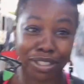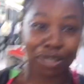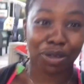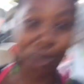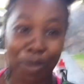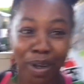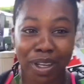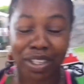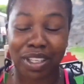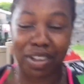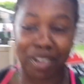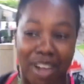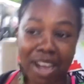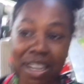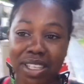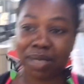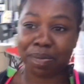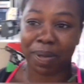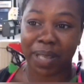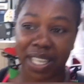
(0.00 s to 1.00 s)
surreal, you
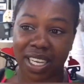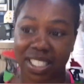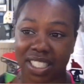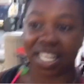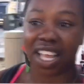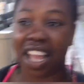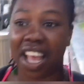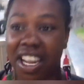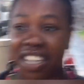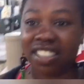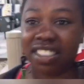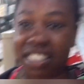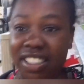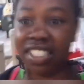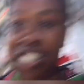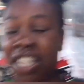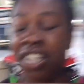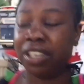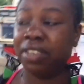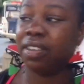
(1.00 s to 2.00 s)
guys, because I
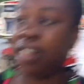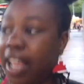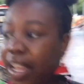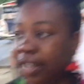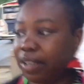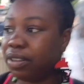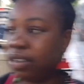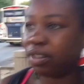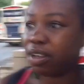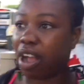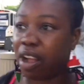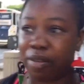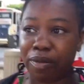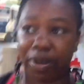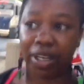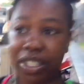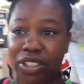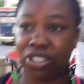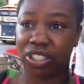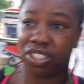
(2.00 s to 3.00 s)
honestly know our
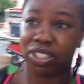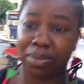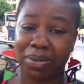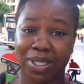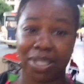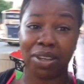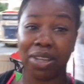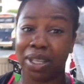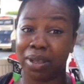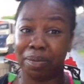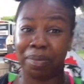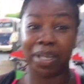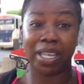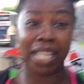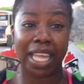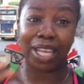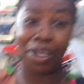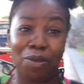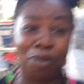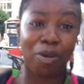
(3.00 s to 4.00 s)
relationship has only
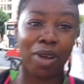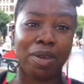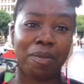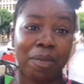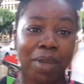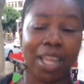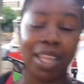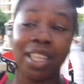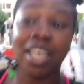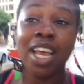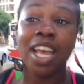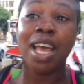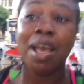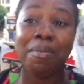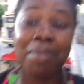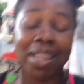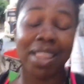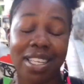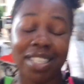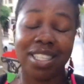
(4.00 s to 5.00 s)
been 1 month.
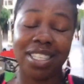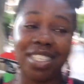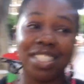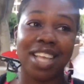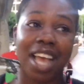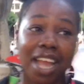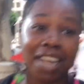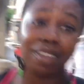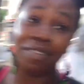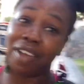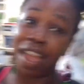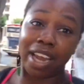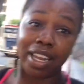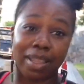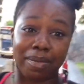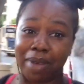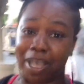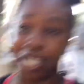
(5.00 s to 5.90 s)
But this is kind of out of the